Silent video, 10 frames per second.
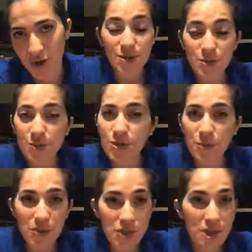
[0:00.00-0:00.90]
Customers
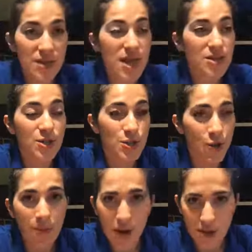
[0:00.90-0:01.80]
appreciate that
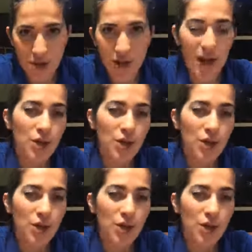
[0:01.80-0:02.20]
so much.